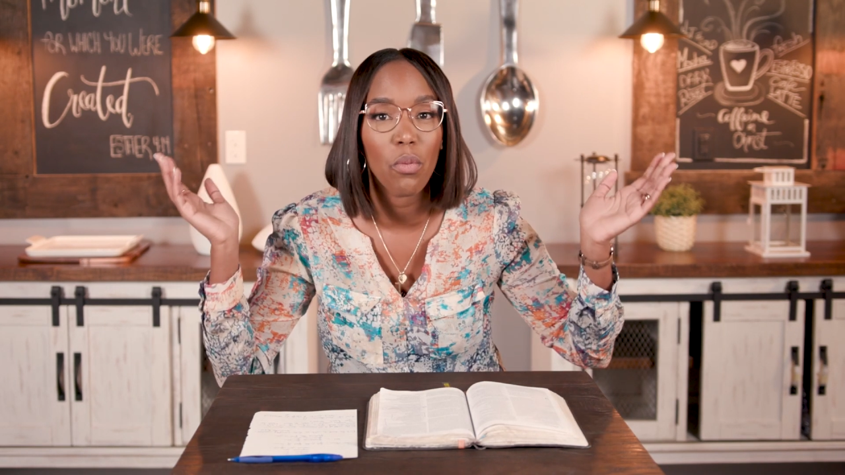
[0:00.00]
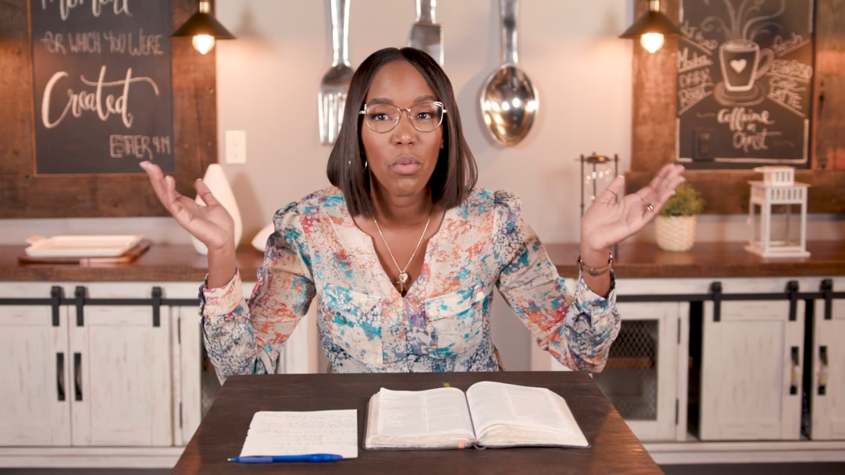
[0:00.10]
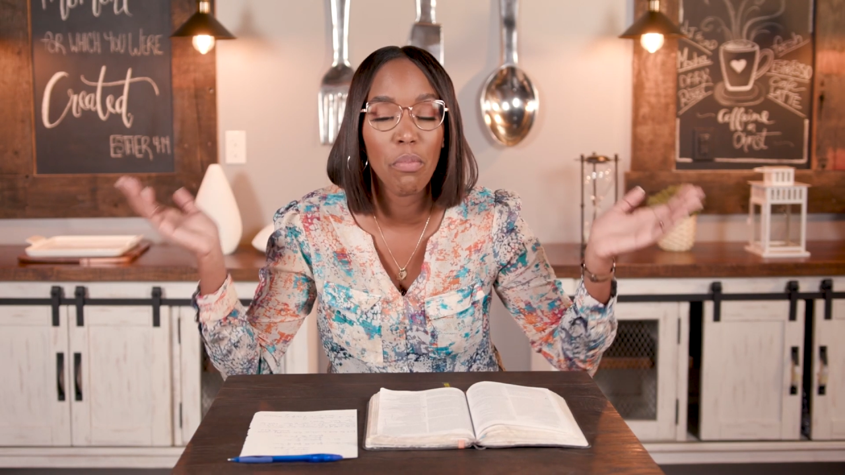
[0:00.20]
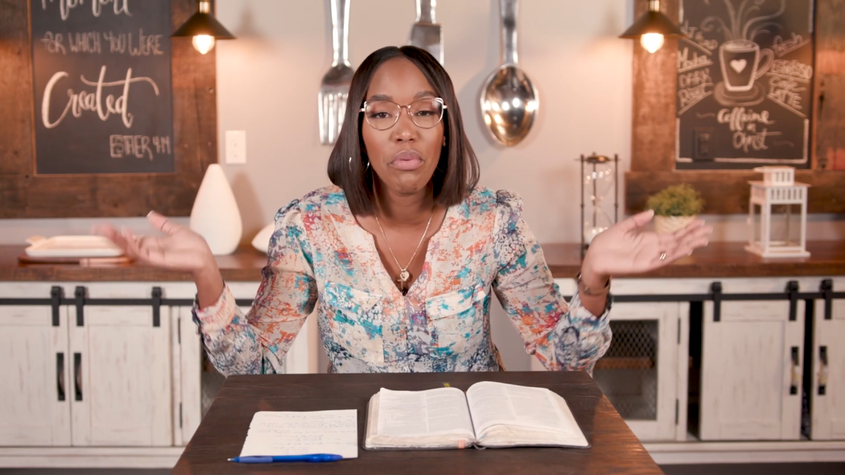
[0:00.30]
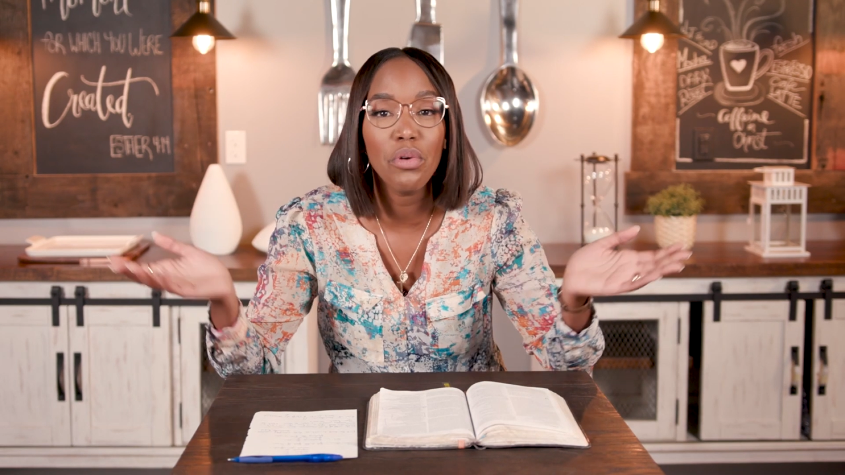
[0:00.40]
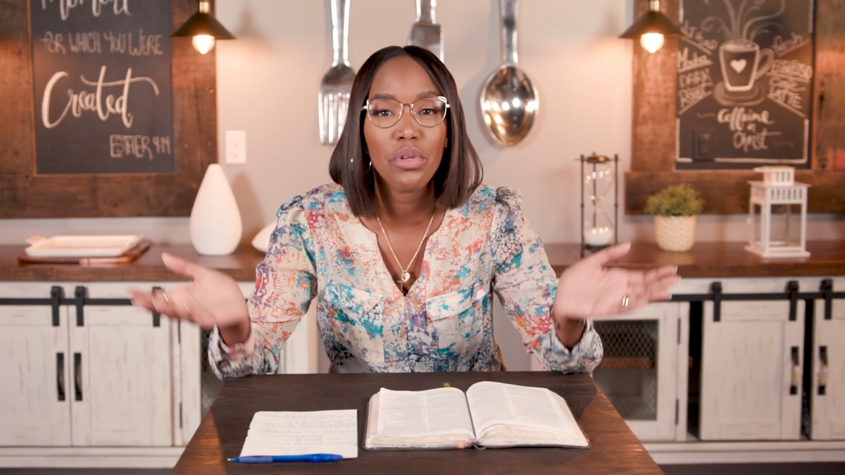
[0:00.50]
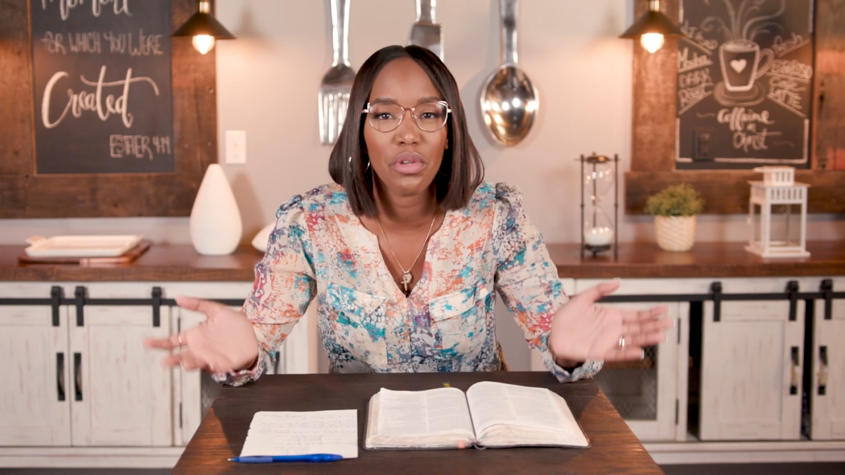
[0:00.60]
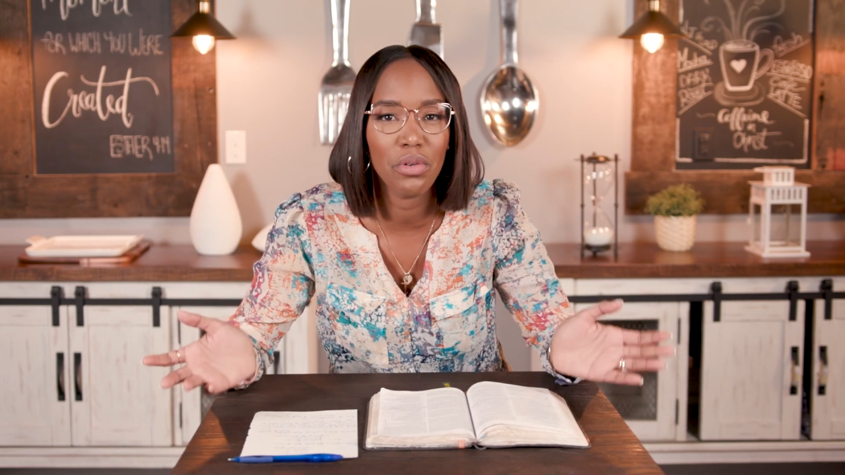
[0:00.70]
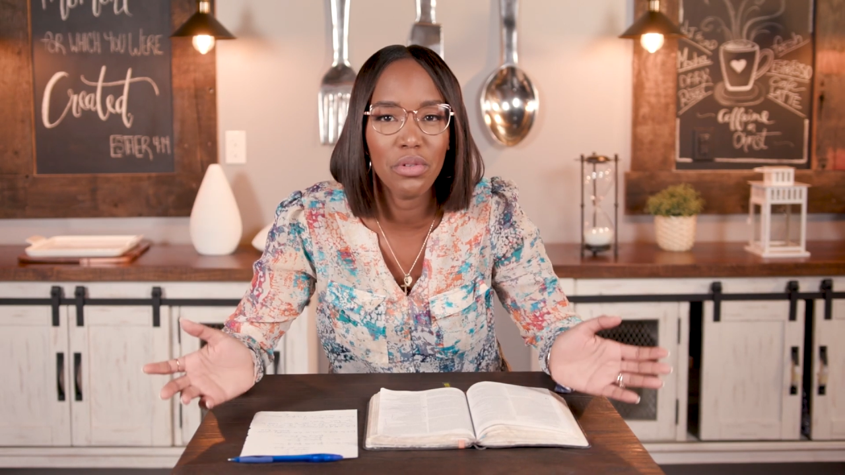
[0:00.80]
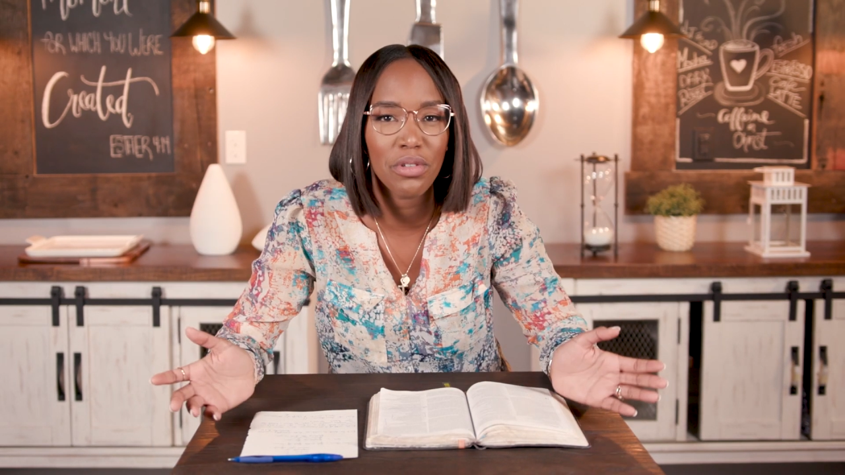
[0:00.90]
rebuke
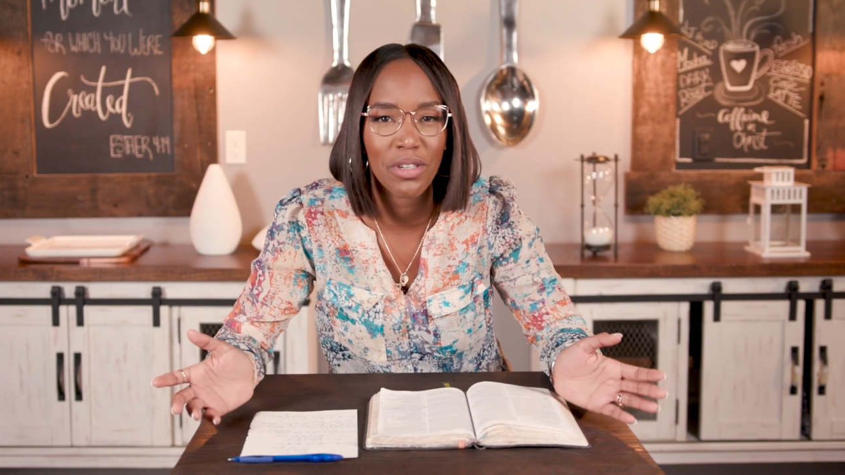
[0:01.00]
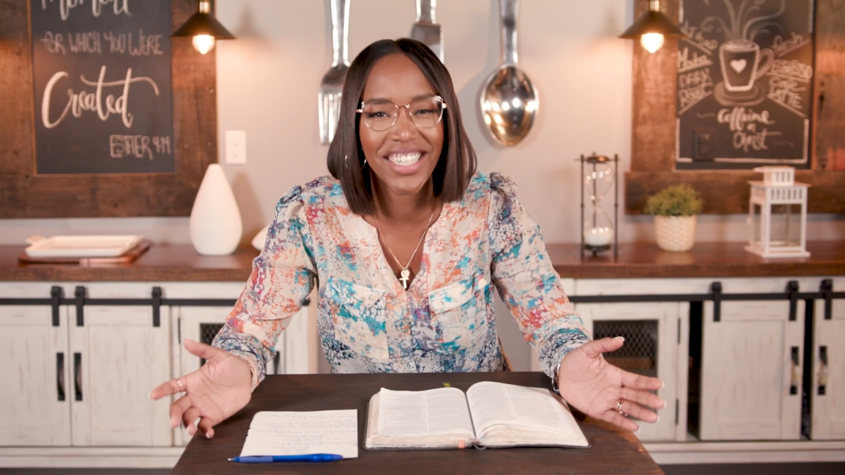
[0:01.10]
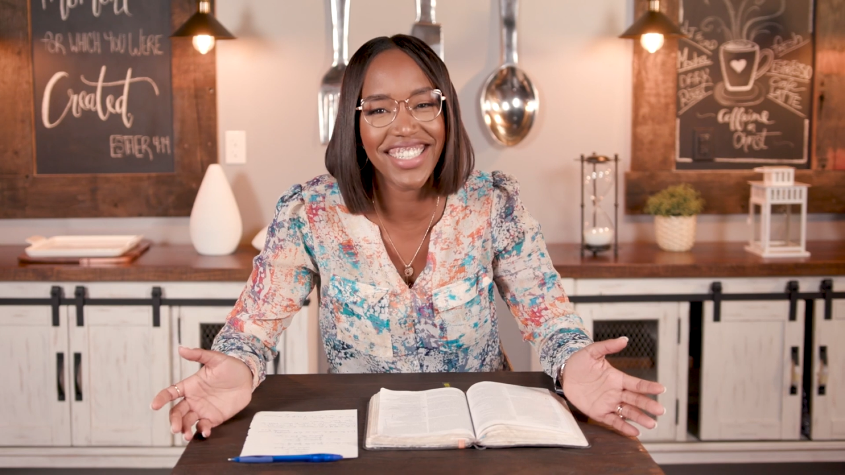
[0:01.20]
you